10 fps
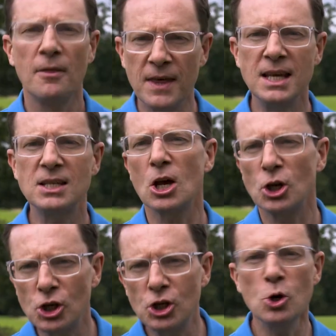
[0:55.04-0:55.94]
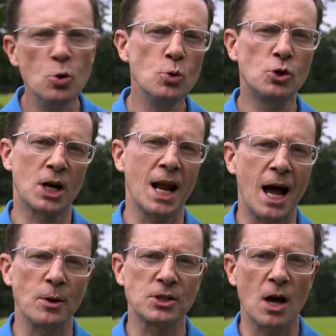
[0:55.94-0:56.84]
These huge
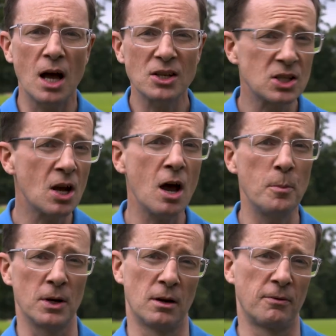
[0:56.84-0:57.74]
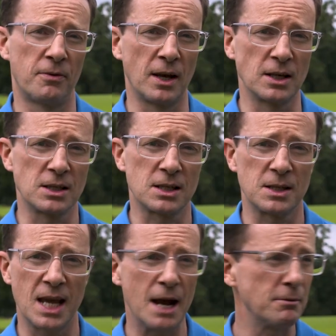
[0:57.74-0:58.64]
clouds are turbulent things.
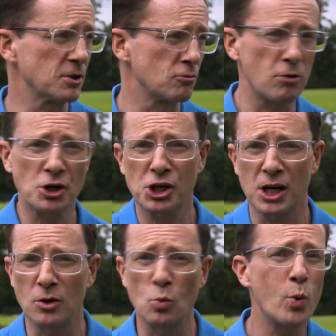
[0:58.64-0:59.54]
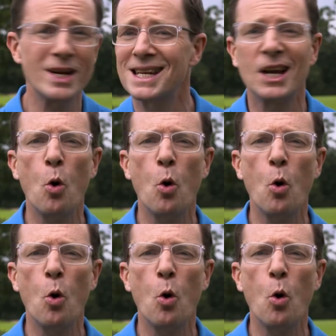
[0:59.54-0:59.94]
The air is rushing and whizzing